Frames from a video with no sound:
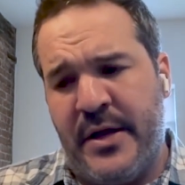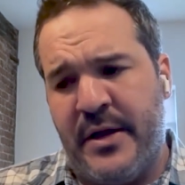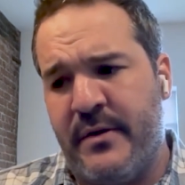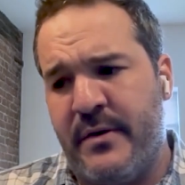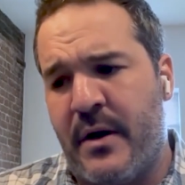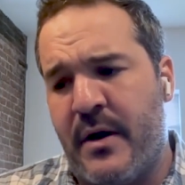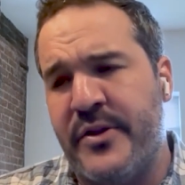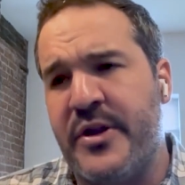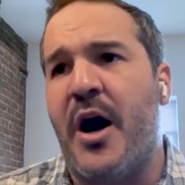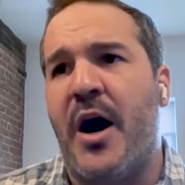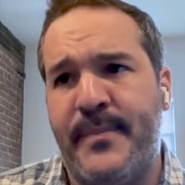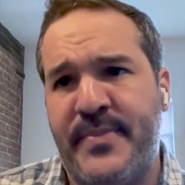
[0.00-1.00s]
and on the
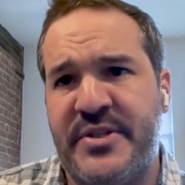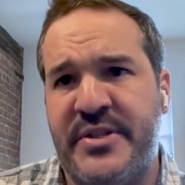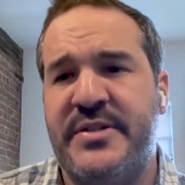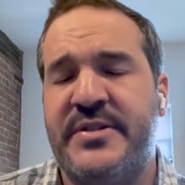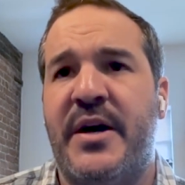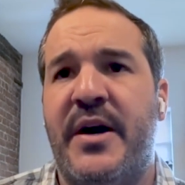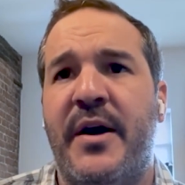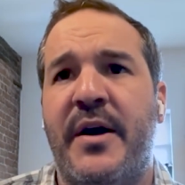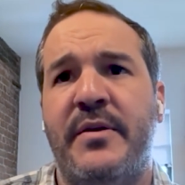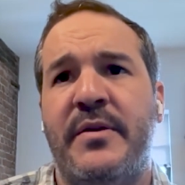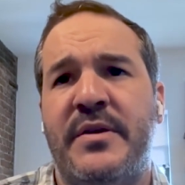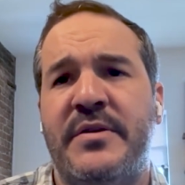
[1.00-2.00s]
opposite
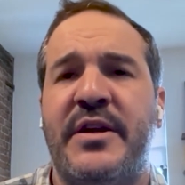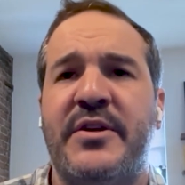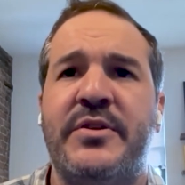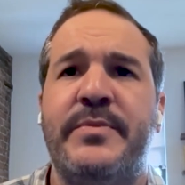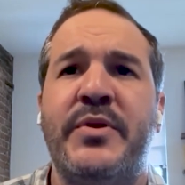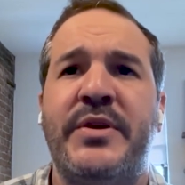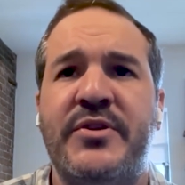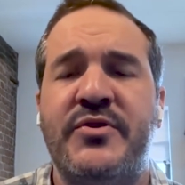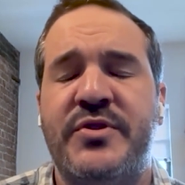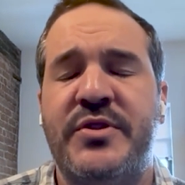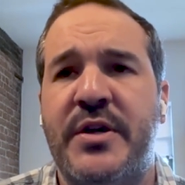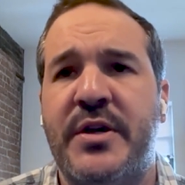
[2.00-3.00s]
side, it's actually pretty
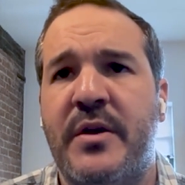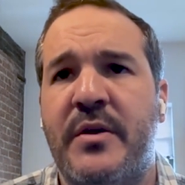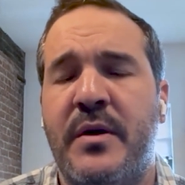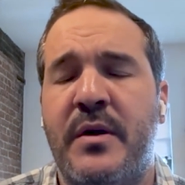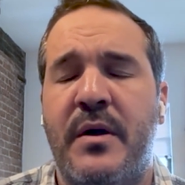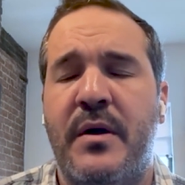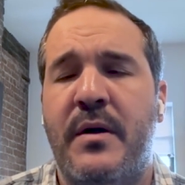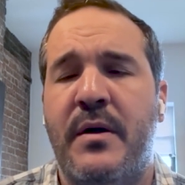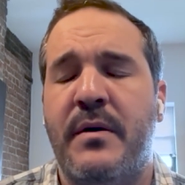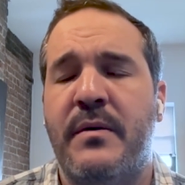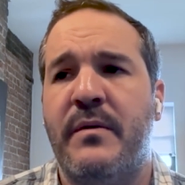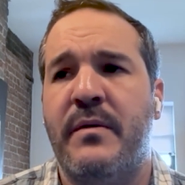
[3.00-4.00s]
interesting. And
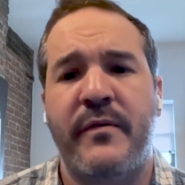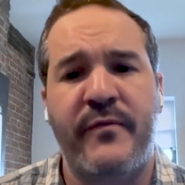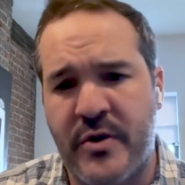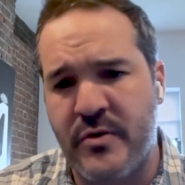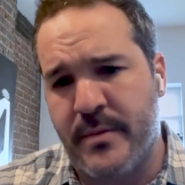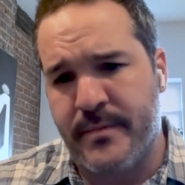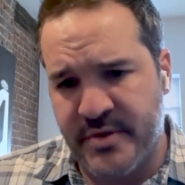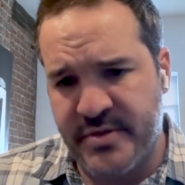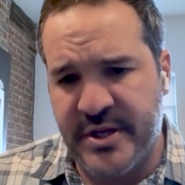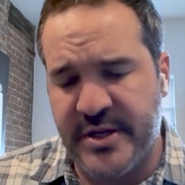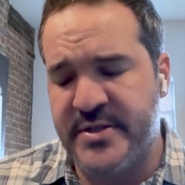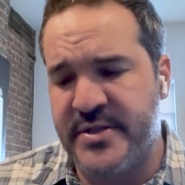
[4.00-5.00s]
on the federal and both
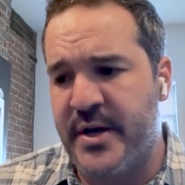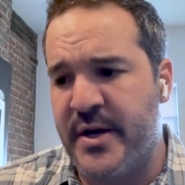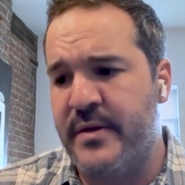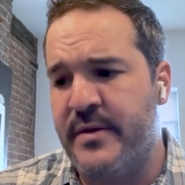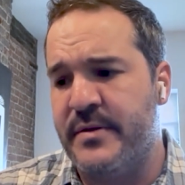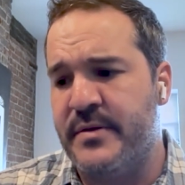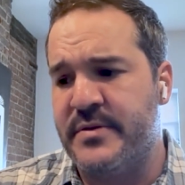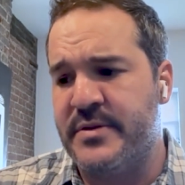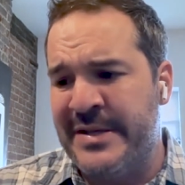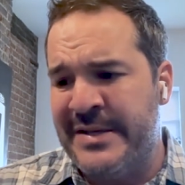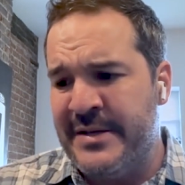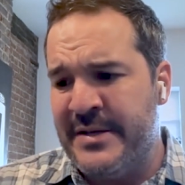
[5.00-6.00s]
state side,
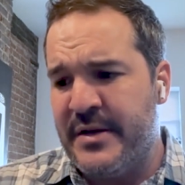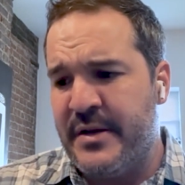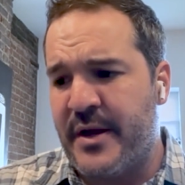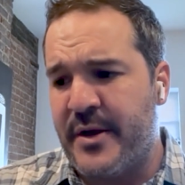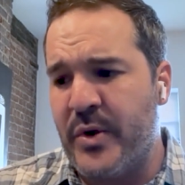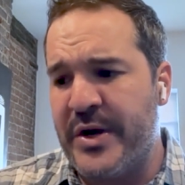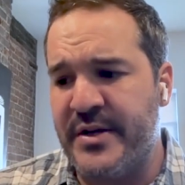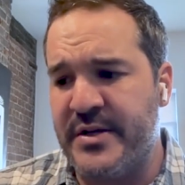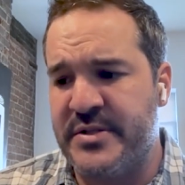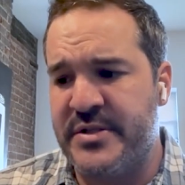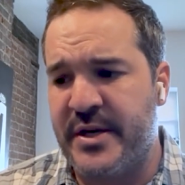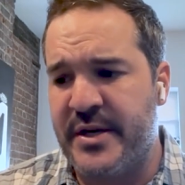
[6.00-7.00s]
is in a lot of
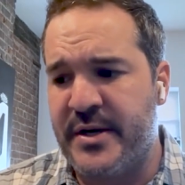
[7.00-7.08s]
ways,